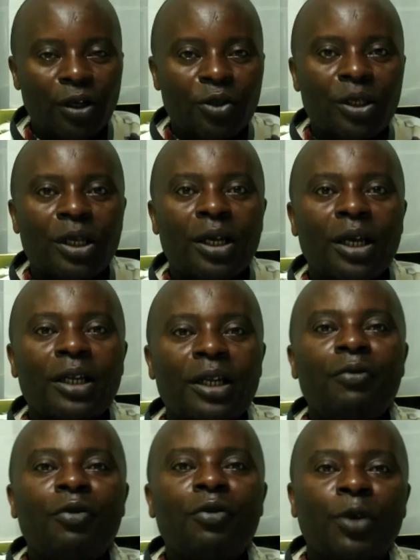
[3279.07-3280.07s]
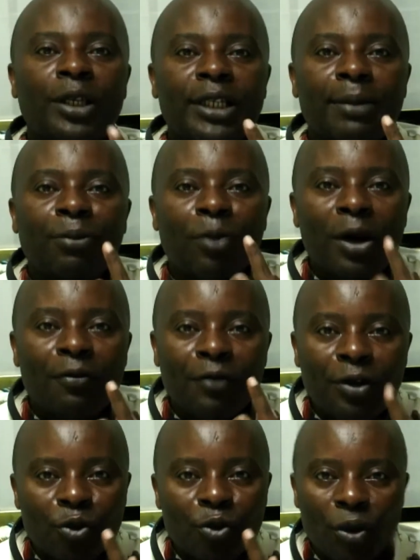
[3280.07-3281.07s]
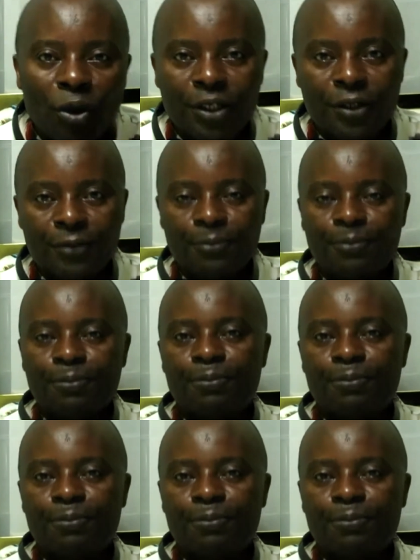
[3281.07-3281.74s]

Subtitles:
So I'll give you, for example, 1 video to watch.